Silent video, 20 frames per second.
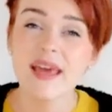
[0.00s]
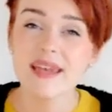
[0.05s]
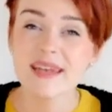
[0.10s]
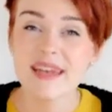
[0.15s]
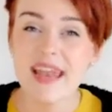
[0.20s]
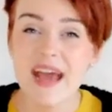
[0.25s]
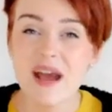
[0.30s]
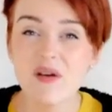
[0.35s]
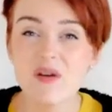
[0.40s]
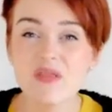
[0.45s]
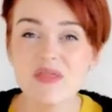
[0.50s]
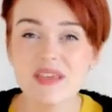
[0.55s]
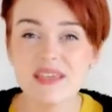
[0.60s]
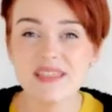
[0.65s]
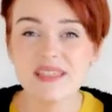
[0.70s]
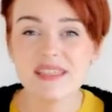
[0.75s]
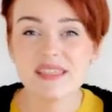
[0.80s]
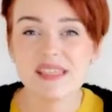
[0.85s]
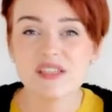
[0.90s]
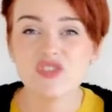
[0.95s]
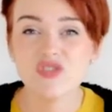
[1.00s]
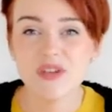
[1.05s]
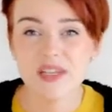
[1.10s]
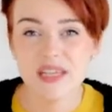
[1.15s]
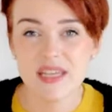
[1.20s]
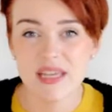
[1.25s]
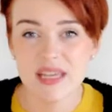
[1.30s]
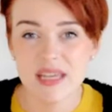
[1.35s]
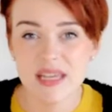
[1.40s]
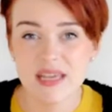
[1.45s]
Now, this is a
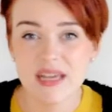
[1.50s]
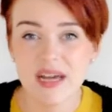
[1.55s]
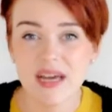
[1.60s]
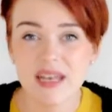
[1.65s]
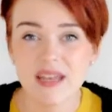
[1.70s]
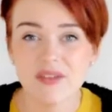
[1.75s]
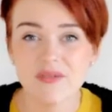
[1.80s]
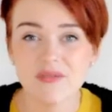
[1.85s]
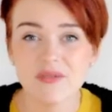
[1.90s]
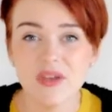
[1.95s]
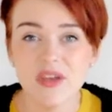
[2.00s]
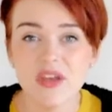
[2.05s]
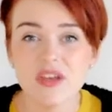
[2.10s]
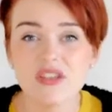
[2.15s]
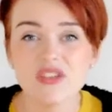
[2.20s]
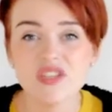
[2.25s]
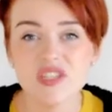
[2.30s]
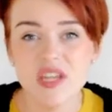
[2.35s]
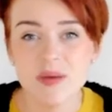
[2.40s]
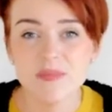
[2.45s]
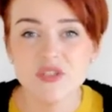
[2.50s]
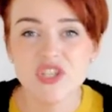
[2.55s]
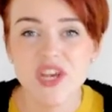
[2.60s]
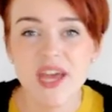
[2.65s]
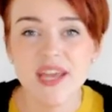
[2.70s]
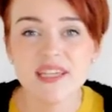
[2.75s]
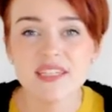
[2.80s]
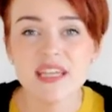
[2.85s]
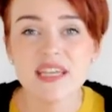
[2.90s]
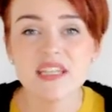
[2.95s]
tricky kind of subject.